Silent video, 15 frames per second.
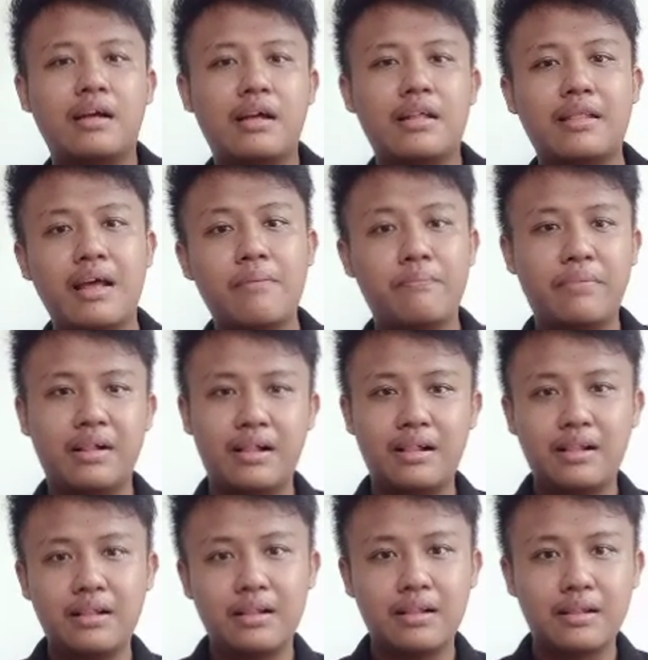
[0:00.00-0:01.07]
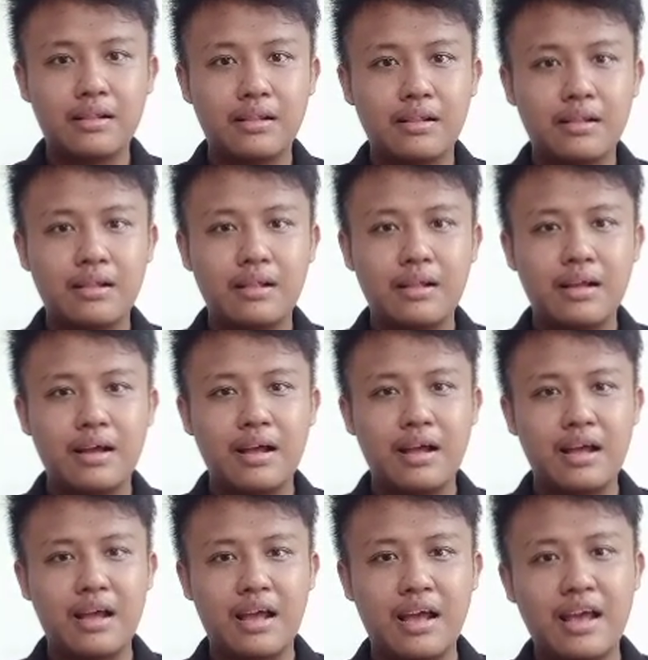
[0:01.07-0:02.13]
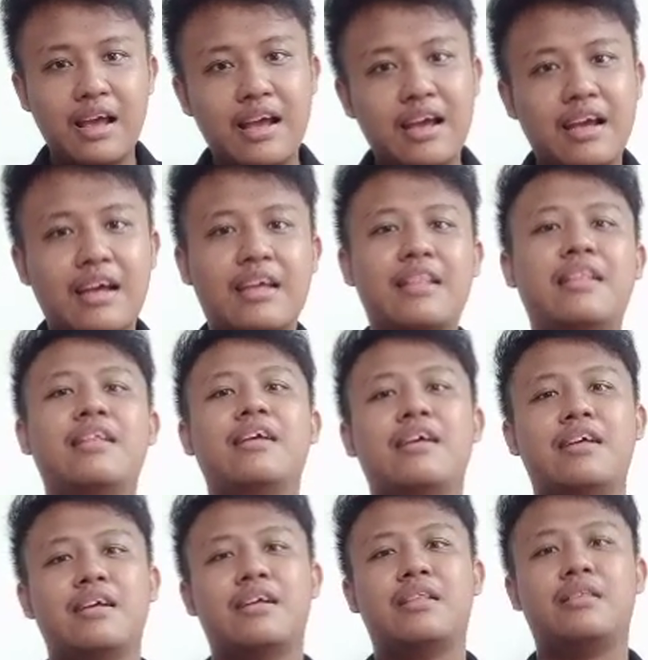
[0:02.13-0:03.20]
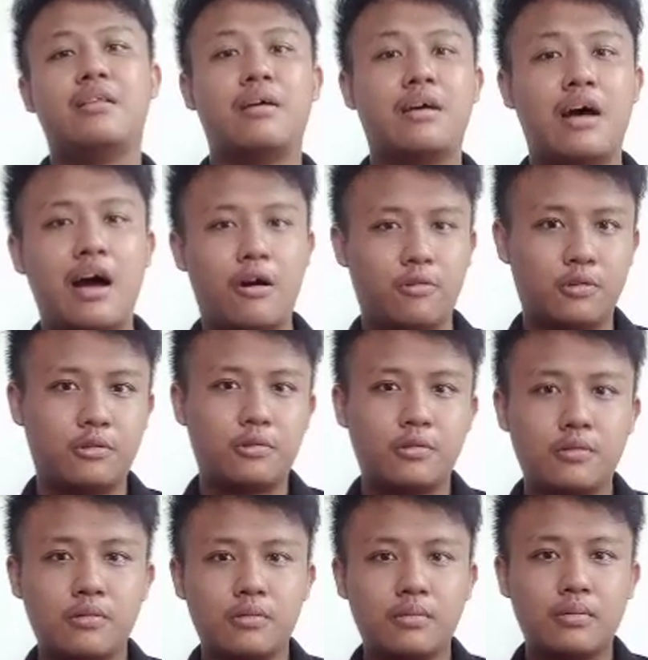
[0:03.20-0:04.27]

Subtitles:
an apple, and the house.